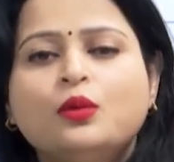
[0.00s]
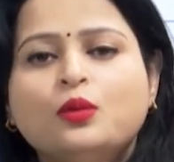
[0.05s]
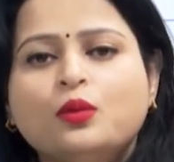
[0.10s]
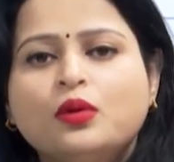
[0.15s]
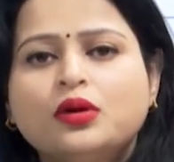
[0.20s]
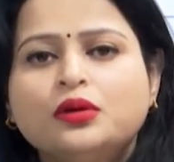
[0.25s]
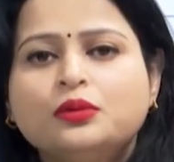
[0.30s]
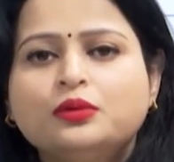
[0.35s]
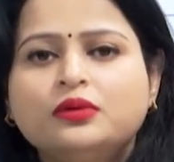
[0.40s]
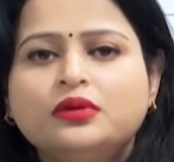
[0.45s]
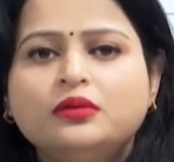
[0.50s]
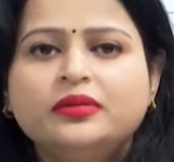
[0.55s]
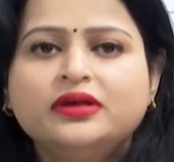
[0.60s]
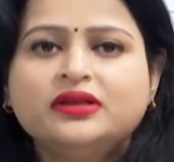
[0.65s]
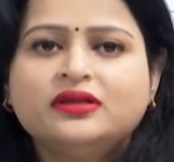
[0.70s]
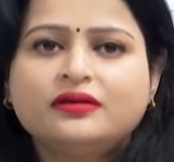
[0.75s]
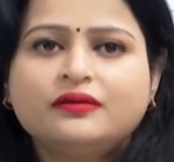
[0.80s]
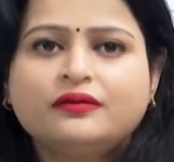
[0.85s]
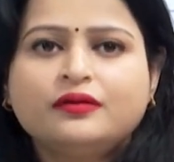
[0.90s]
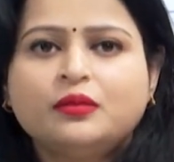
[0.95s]
what will be
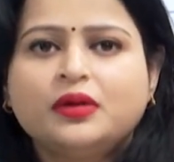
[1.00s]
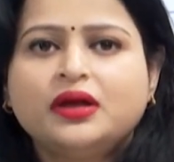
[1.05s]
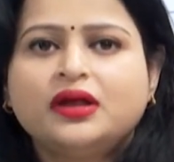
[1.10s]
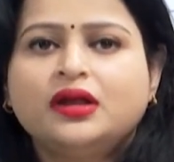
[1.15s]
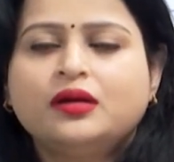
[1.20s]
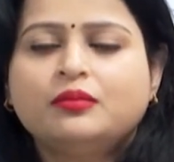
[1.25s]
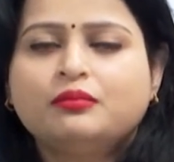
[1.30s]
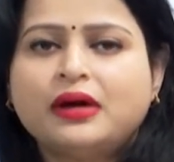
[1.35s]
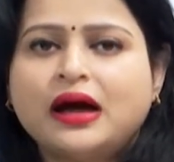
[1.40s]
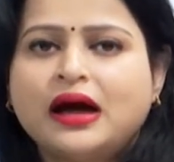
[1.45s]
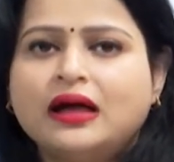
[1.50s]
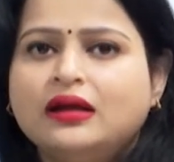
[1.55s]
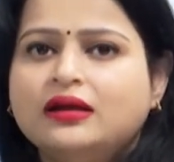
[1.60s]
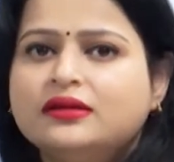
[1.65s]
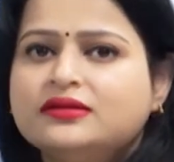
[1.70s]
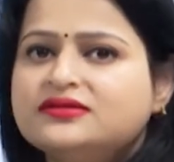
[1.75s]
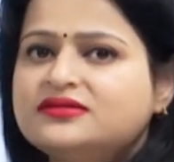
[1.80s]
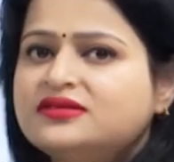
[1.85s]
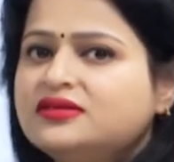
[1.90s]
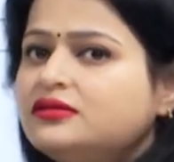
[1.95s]
the remaining
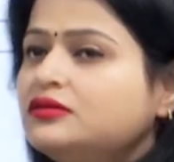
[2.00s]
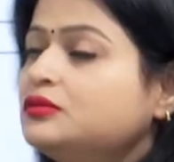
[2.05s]
balance? The